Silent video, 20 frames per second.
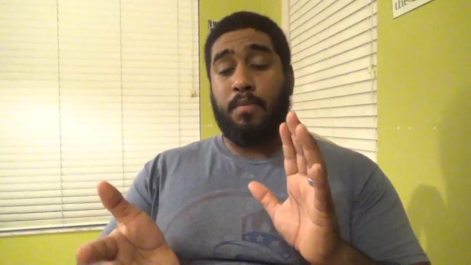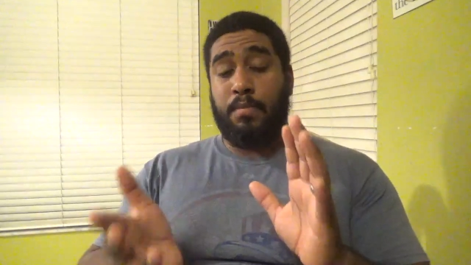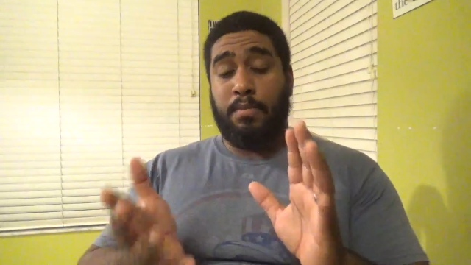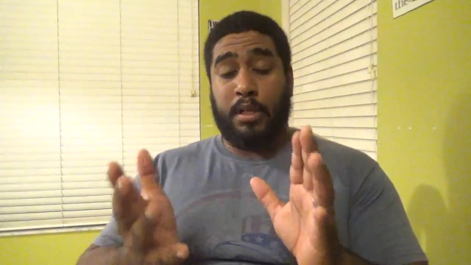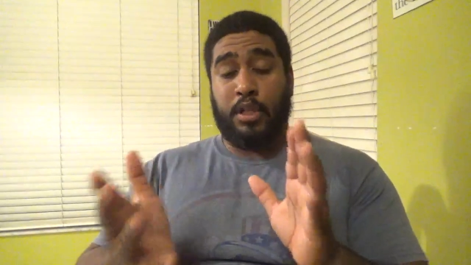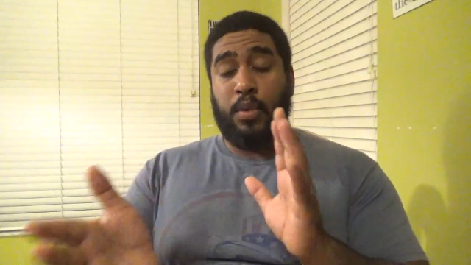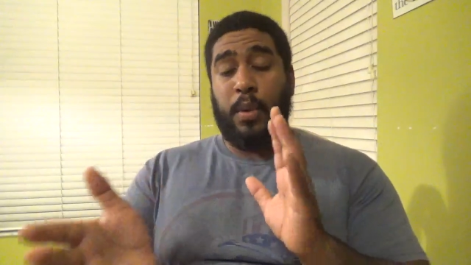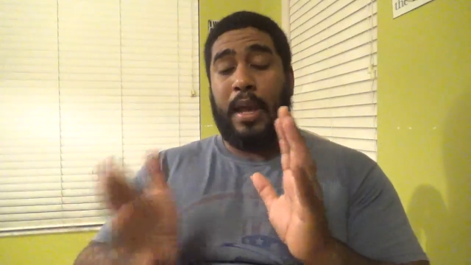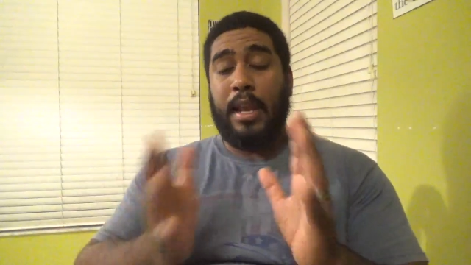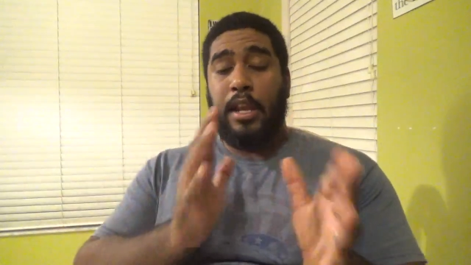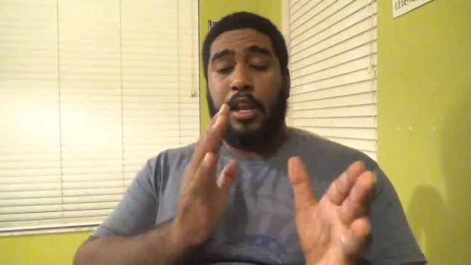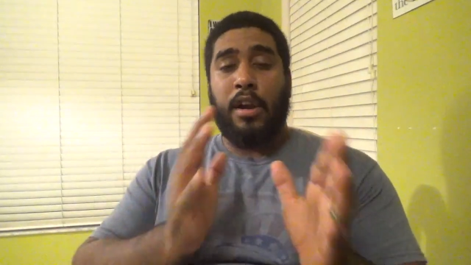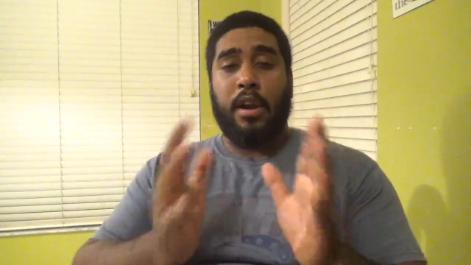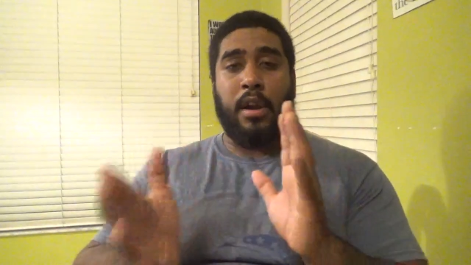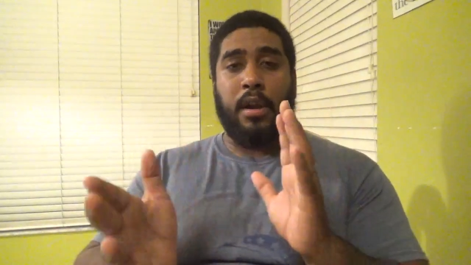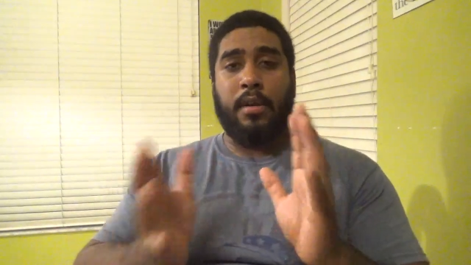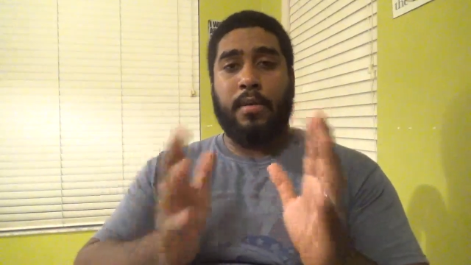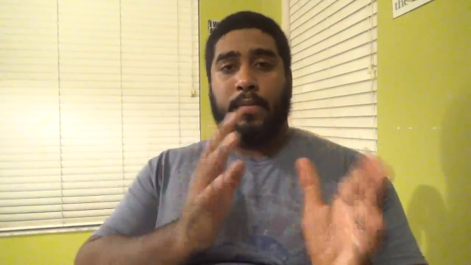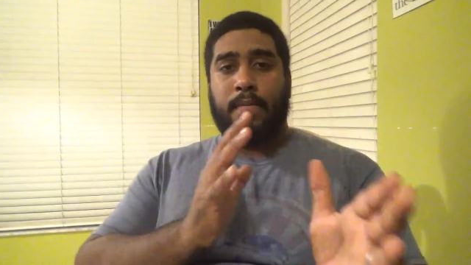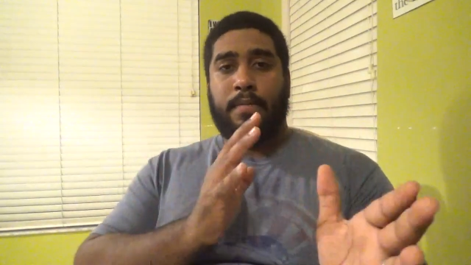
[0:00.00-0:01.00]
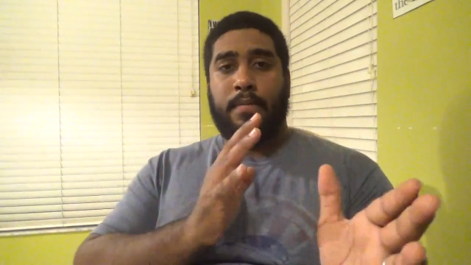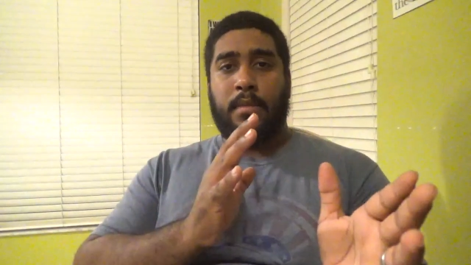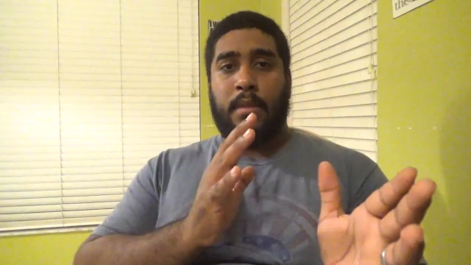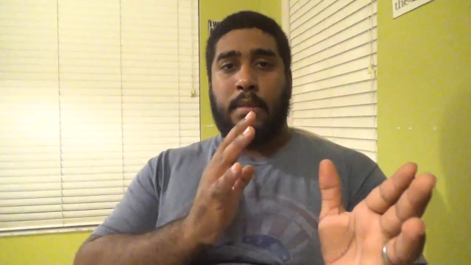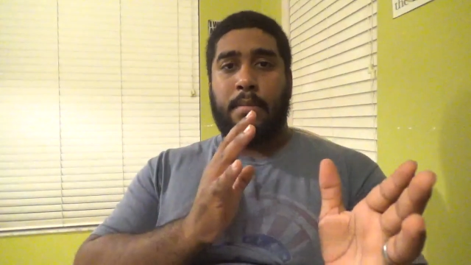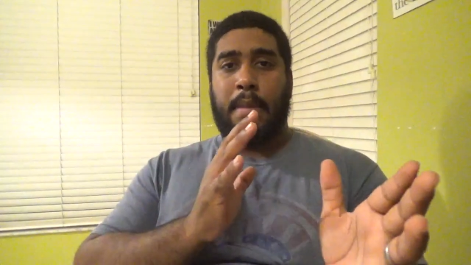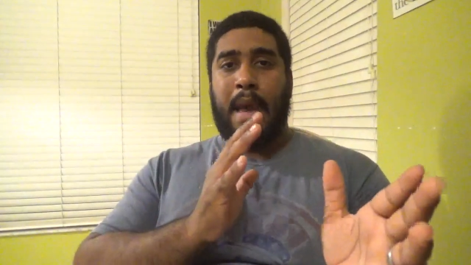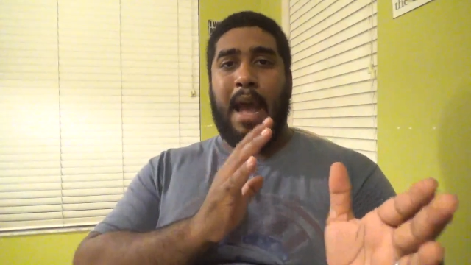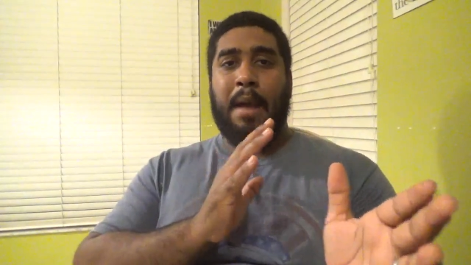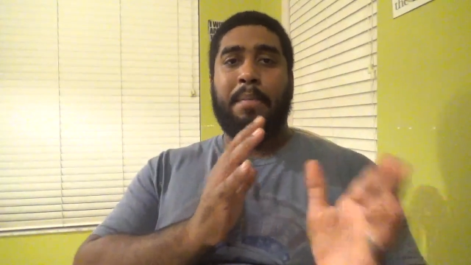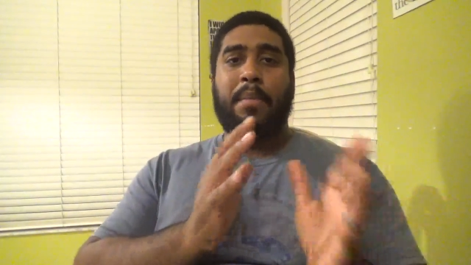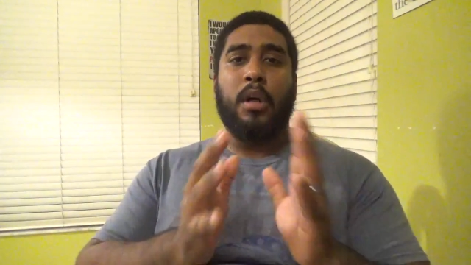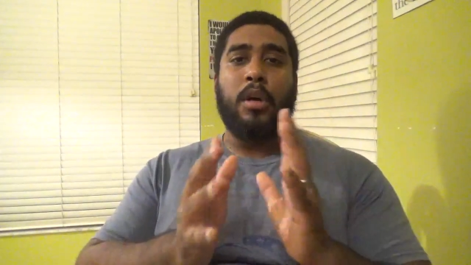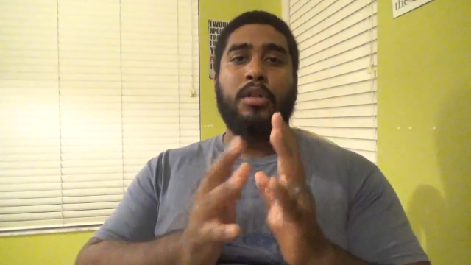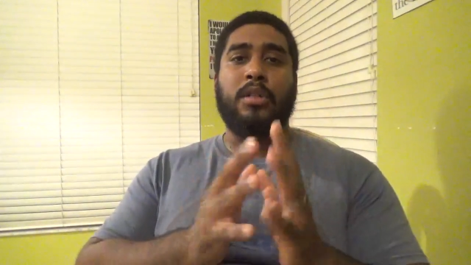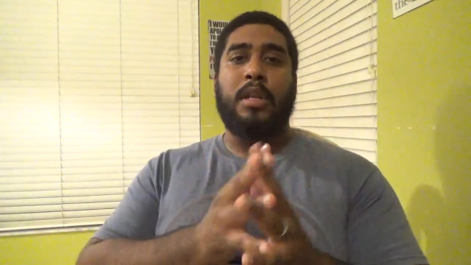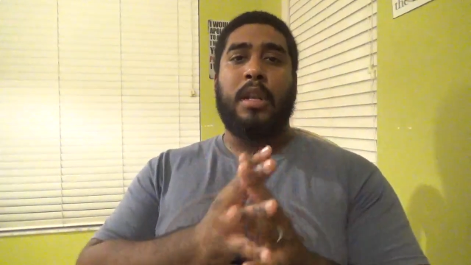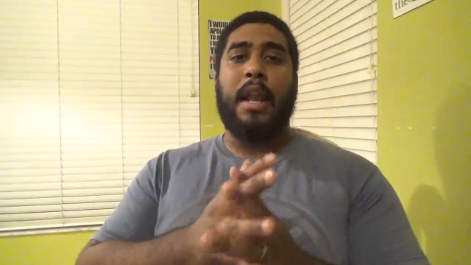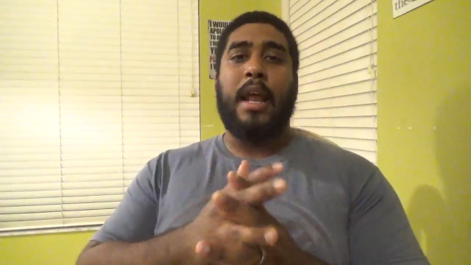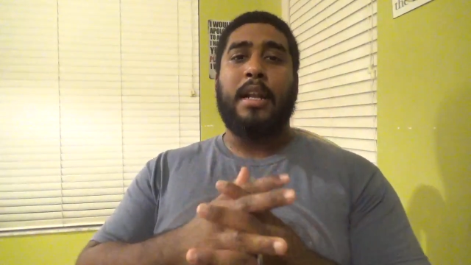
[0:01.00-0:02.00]
between your back
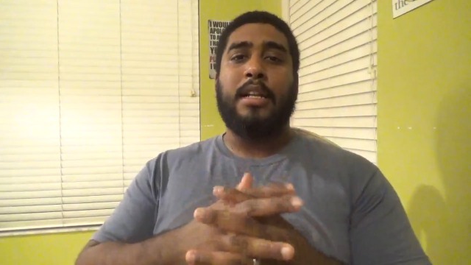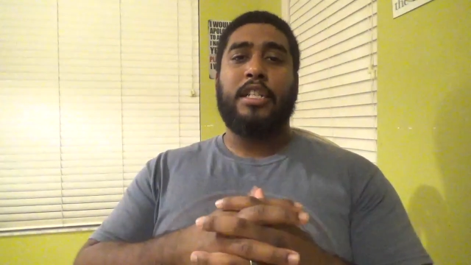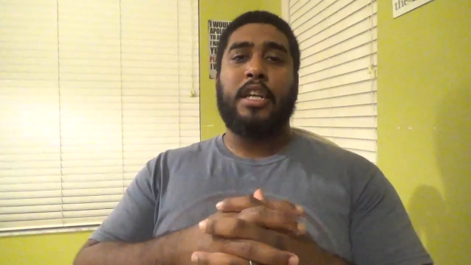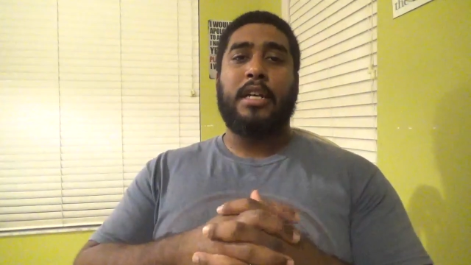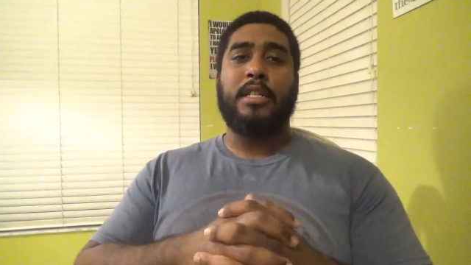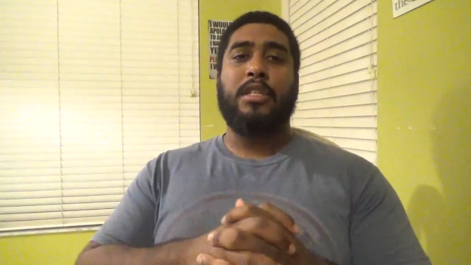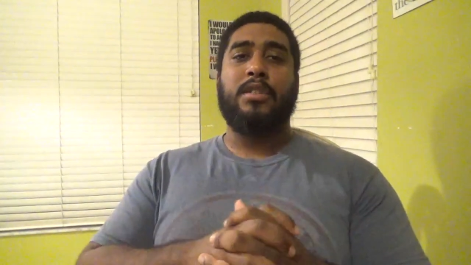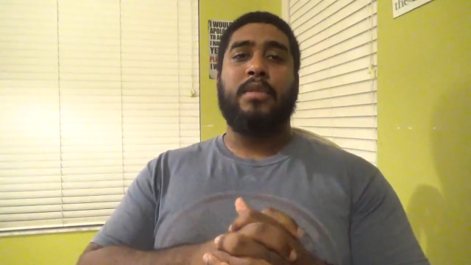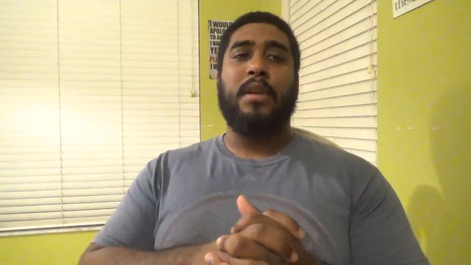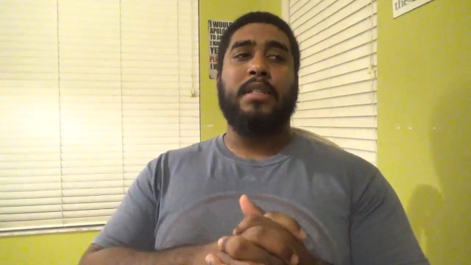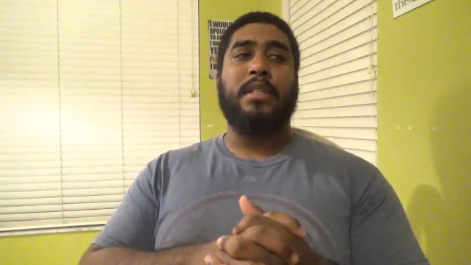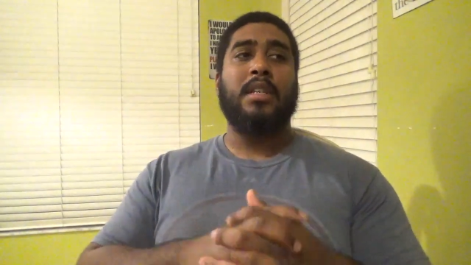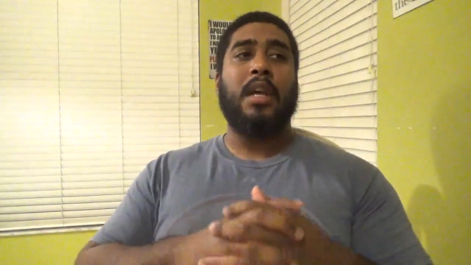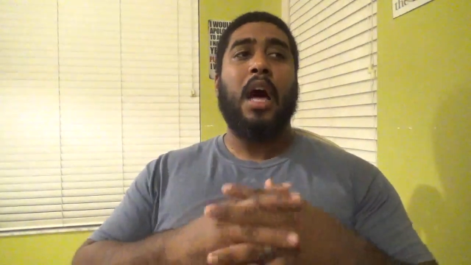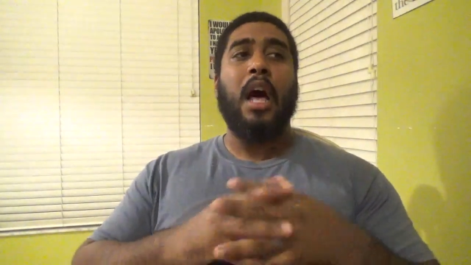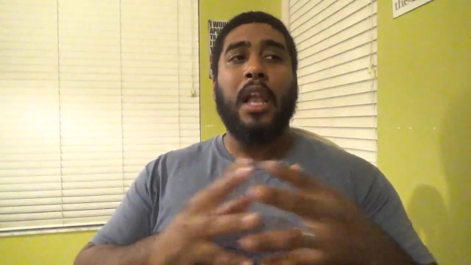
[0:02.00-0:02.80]
blows and chest thrusts,